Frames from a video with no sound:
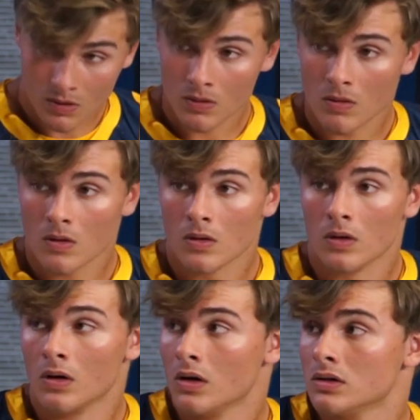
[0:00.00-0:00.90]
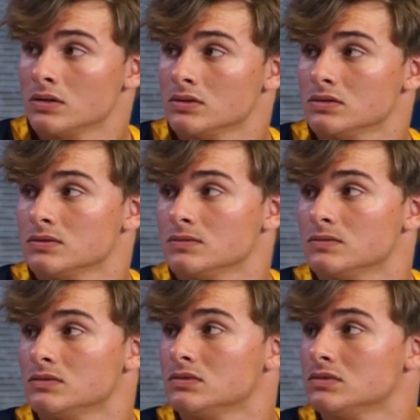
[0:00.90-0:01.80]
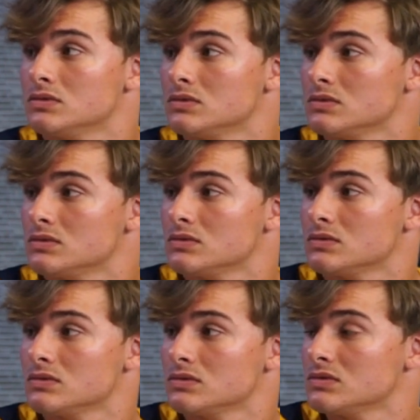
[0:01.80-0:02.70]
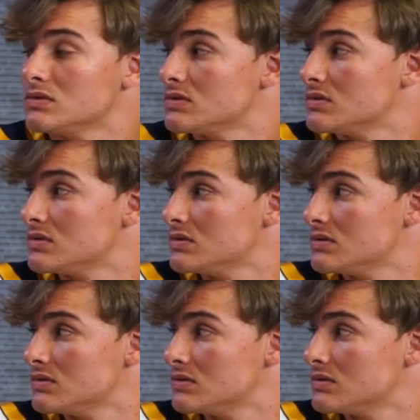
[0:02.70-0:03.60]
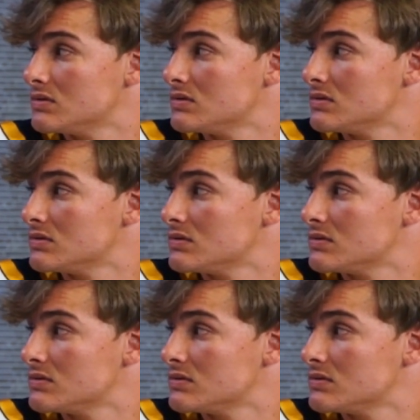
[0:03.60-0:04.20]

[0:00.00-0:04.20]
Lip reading: [no speech]